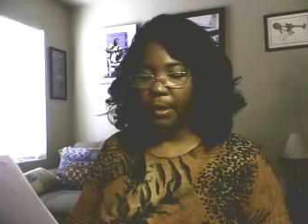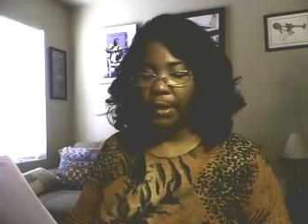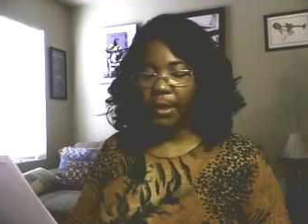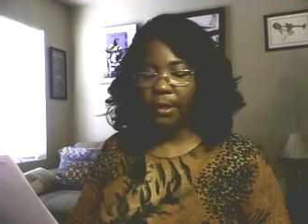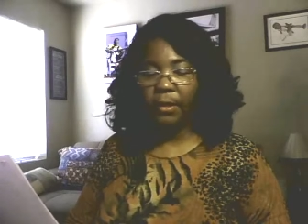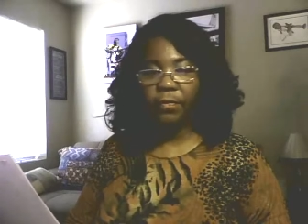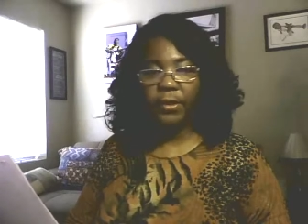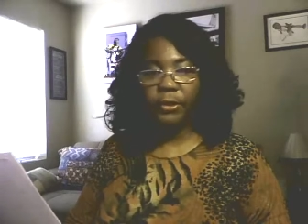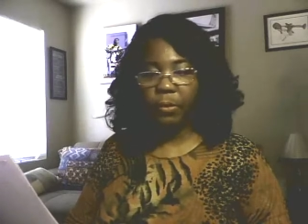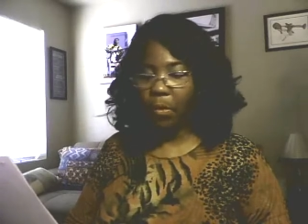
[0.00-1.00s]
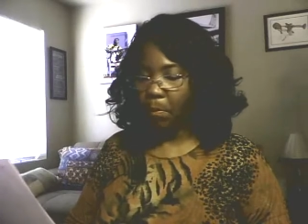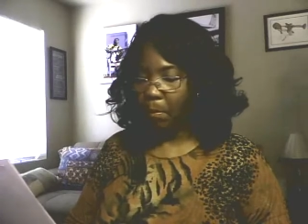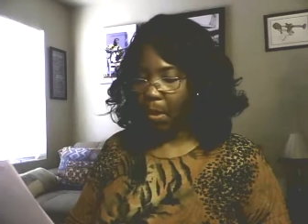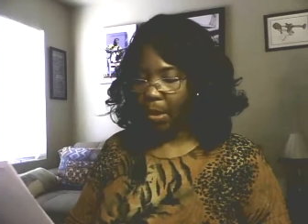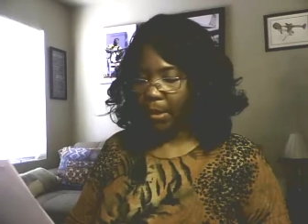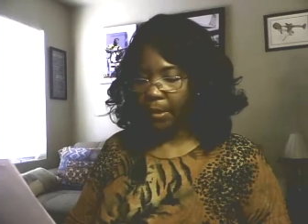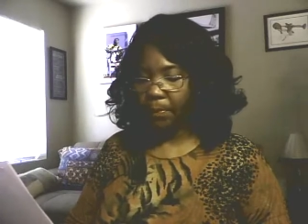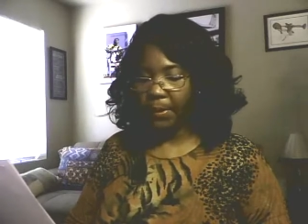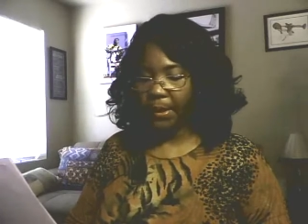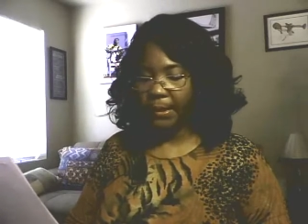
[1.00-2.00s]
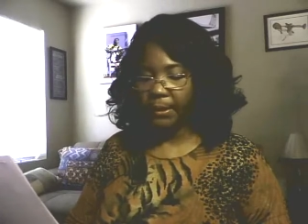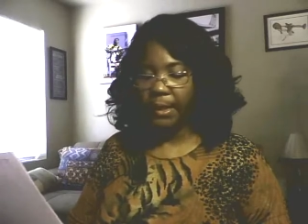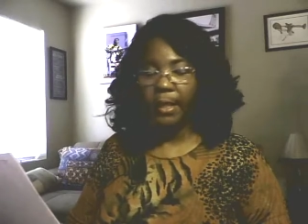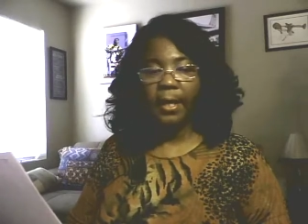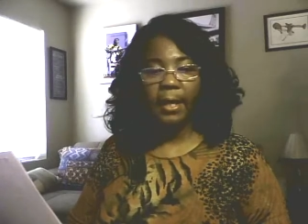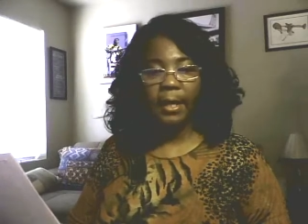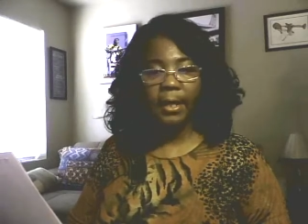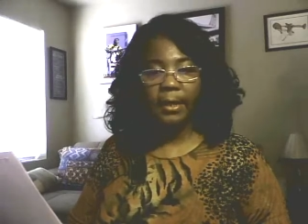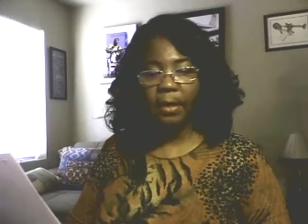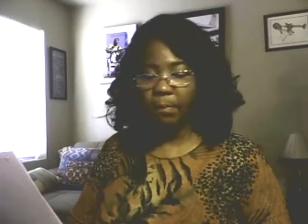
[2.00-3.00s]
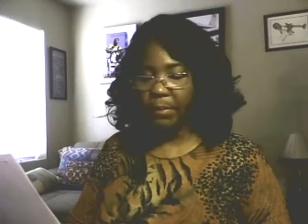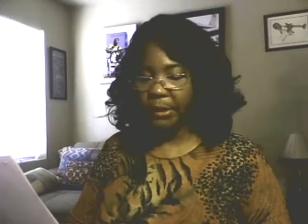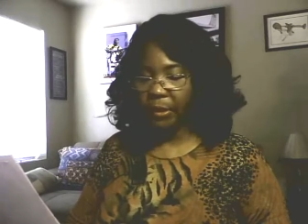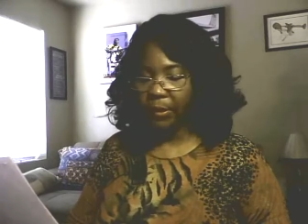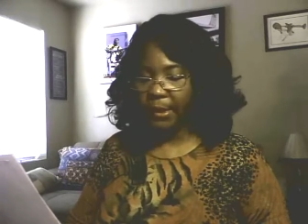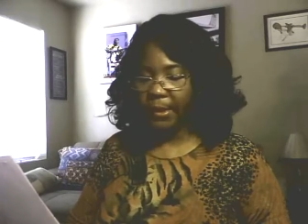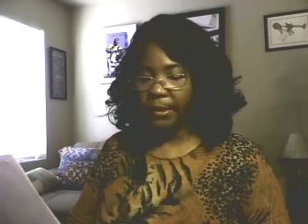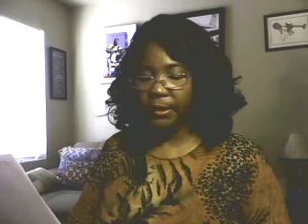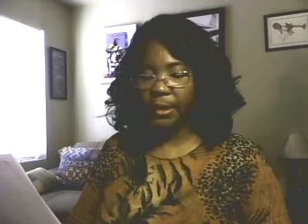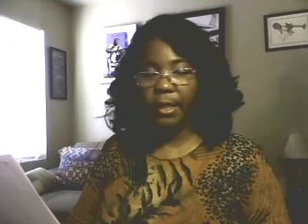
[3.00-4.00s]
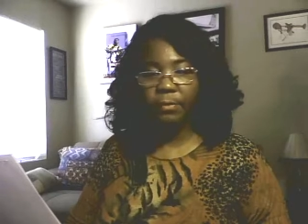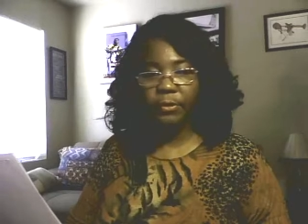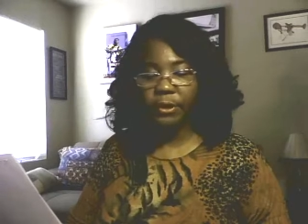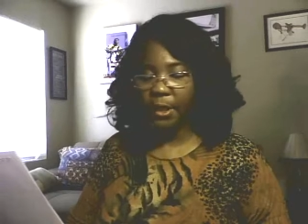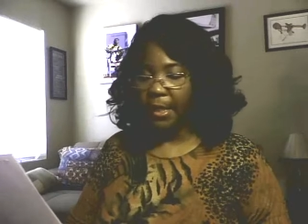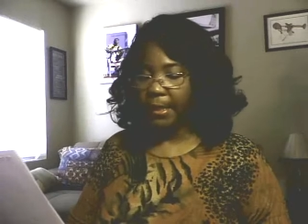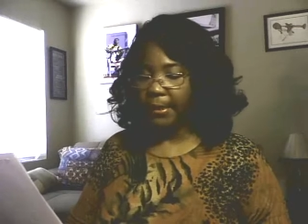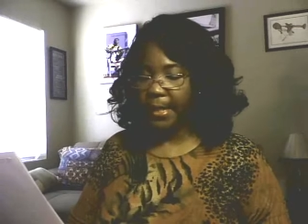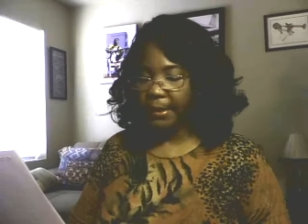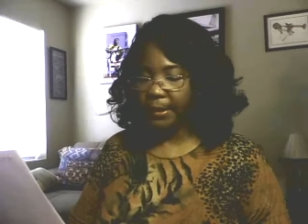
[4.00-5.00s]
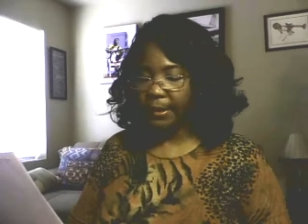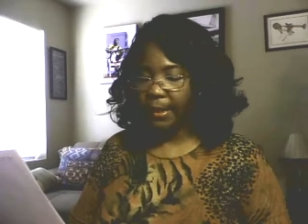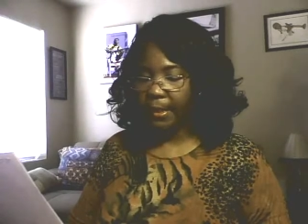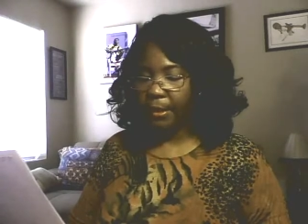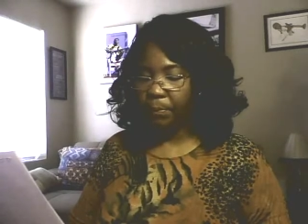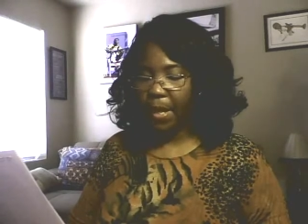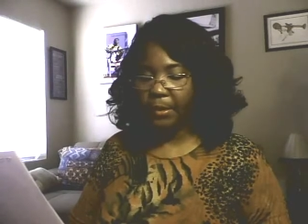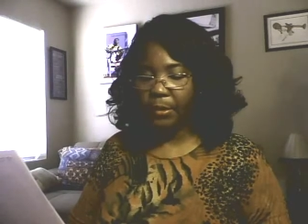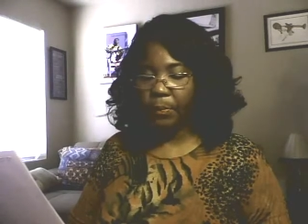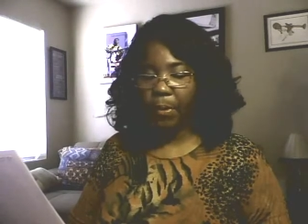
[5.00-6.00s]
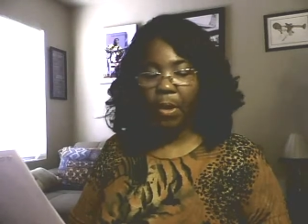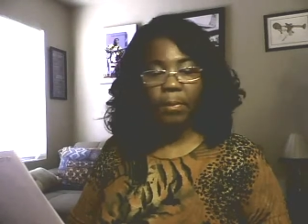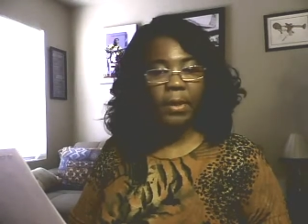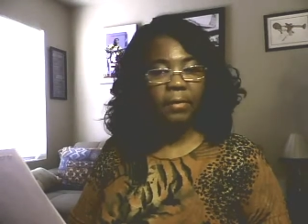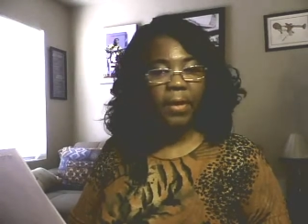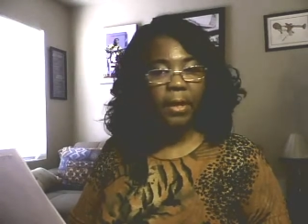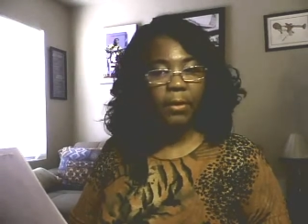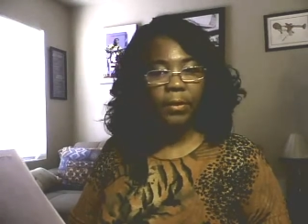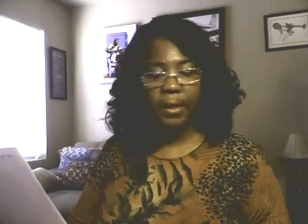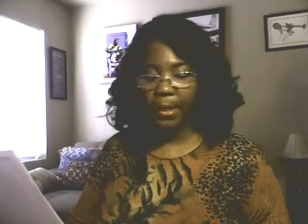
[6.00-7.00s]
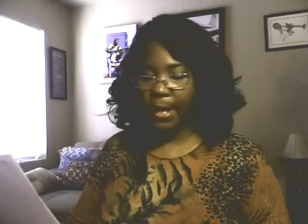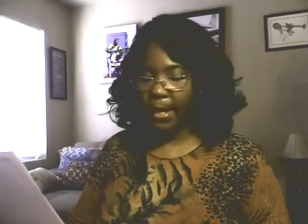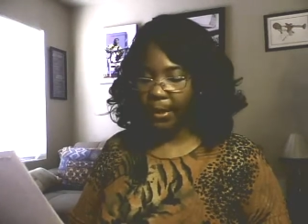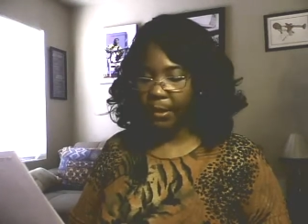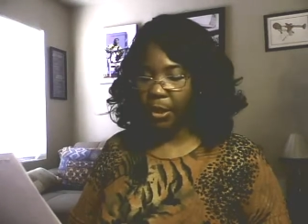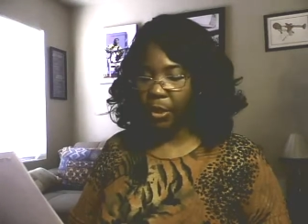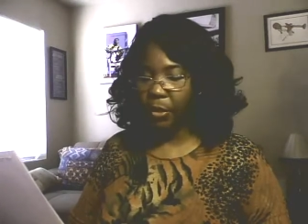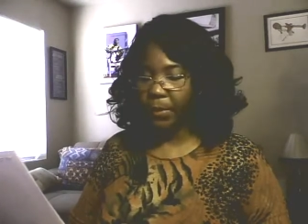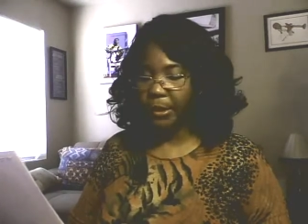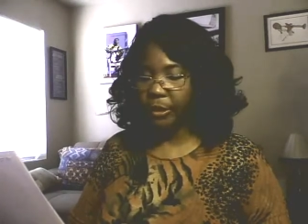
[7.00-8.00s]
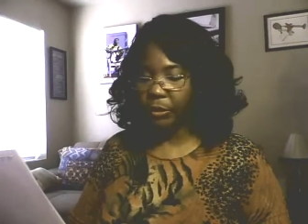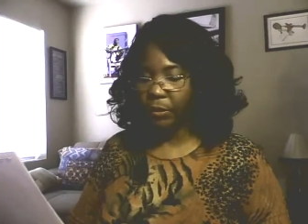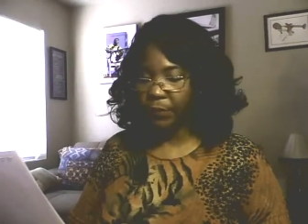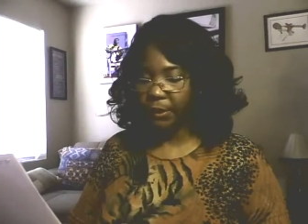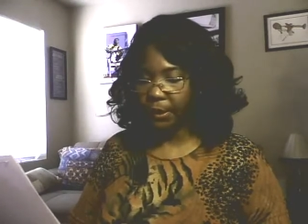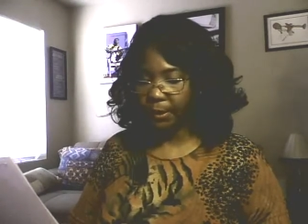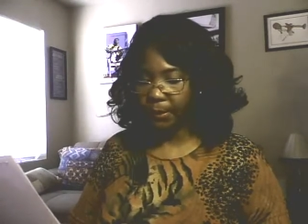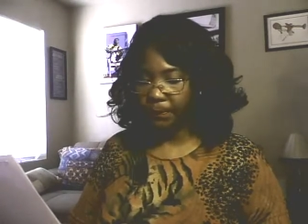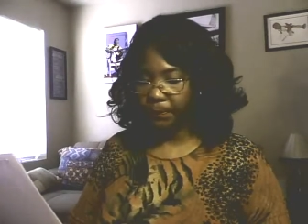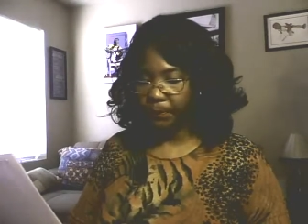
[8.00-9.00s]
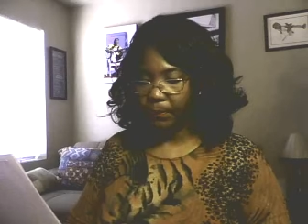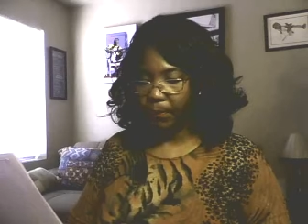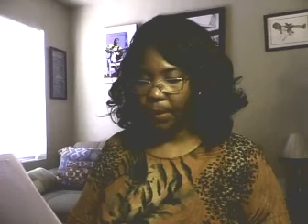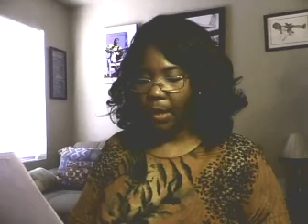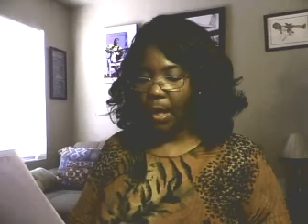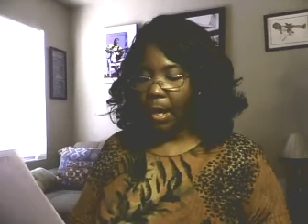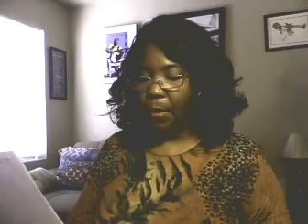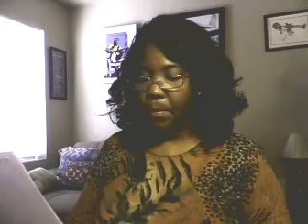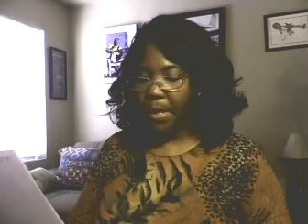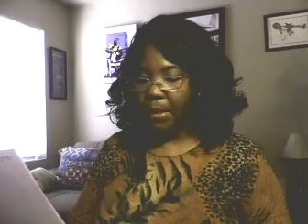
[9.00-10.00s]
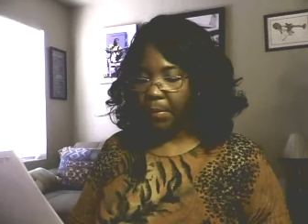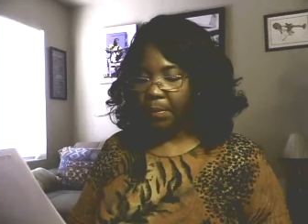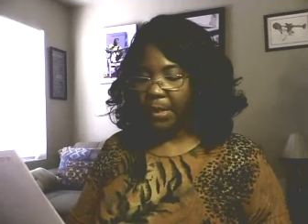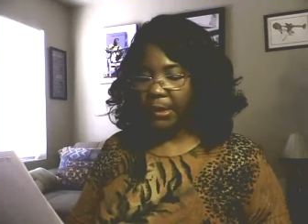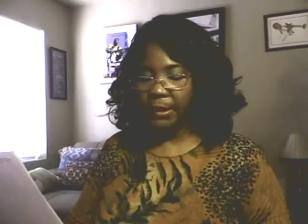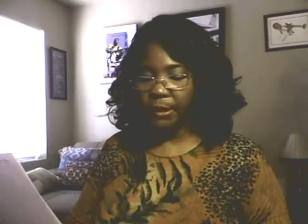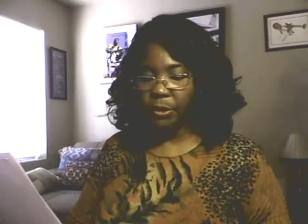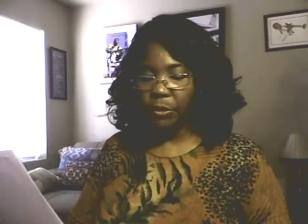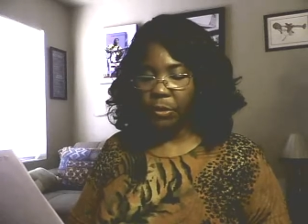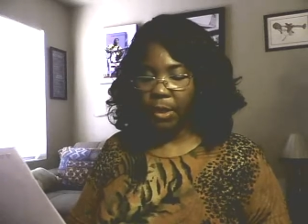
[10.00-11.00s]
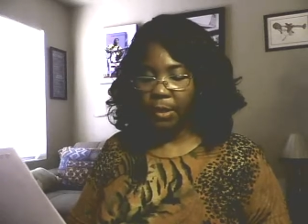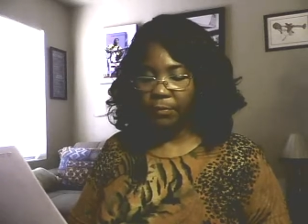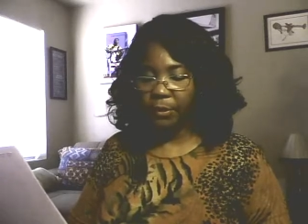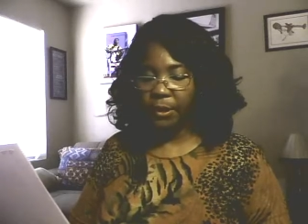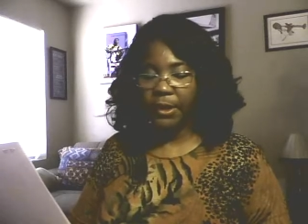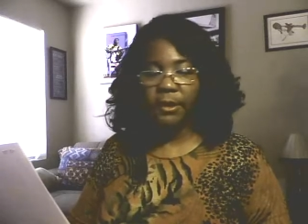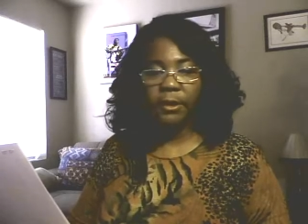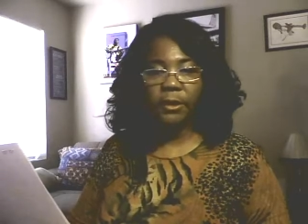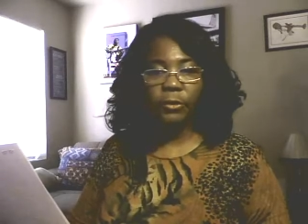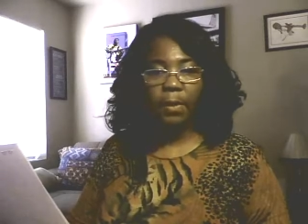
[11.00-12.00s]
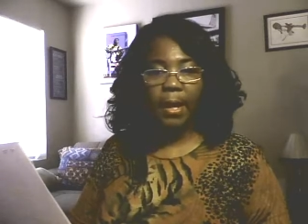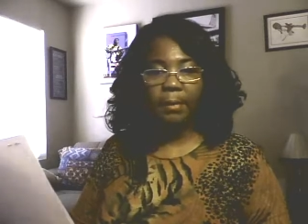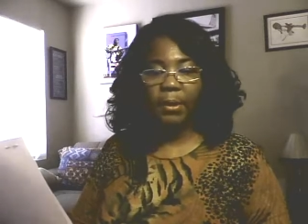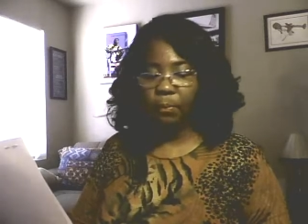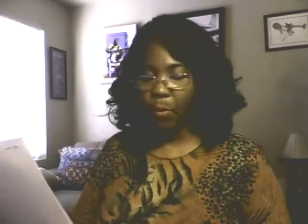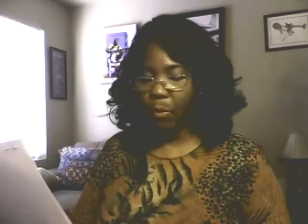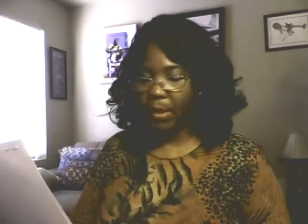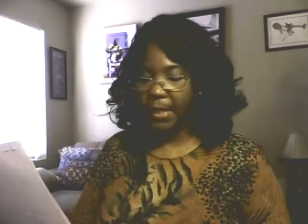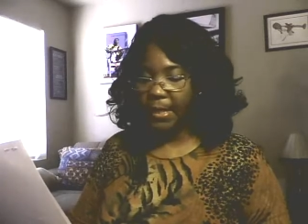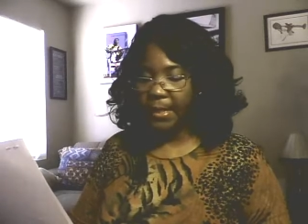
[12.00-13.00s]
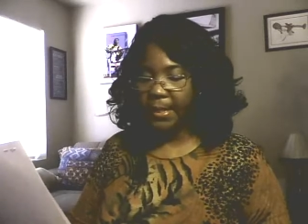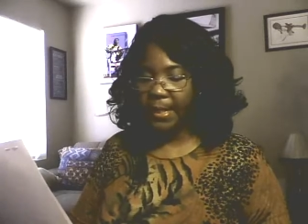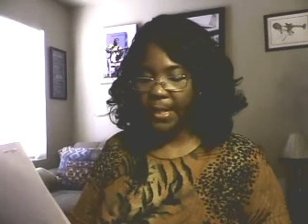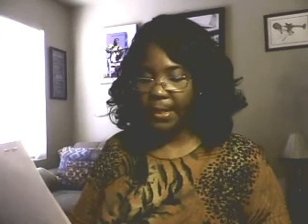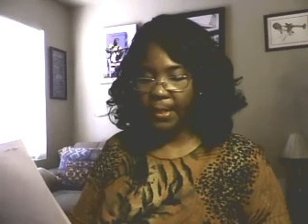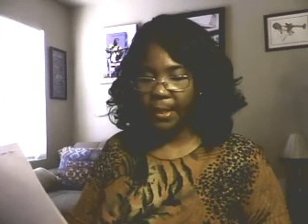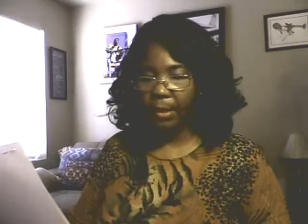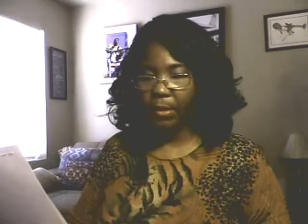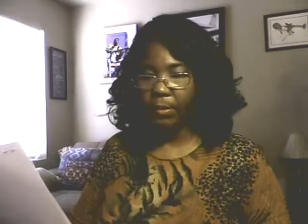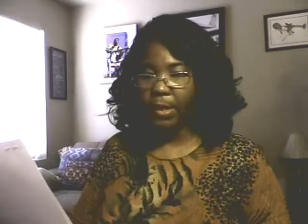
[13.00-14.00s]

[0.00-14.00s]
individual market plans, and miscellaneous coverage designated by the Department of Health and Human Services. Minimum essential coverage is described more in detail